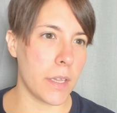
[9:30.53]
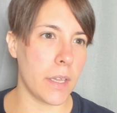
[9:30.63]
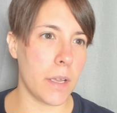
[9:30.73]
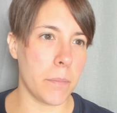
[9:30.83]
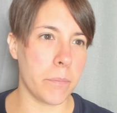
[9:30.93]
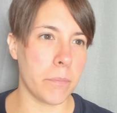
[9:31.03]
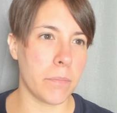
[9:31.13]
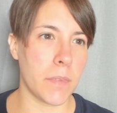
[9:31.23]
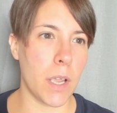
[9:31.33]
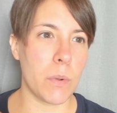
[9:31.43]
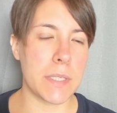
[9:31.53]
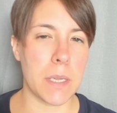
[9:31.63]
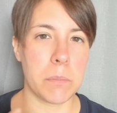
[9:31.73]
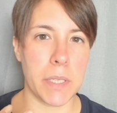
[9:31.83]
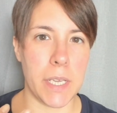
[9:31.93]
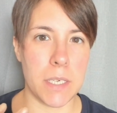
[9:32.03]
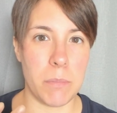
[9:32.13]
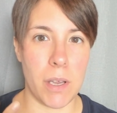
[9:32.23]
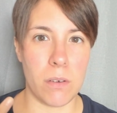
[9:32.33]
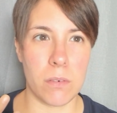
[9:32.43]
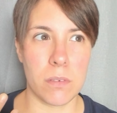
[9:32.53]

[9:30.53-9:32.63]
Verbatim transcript: Um, they always complained about,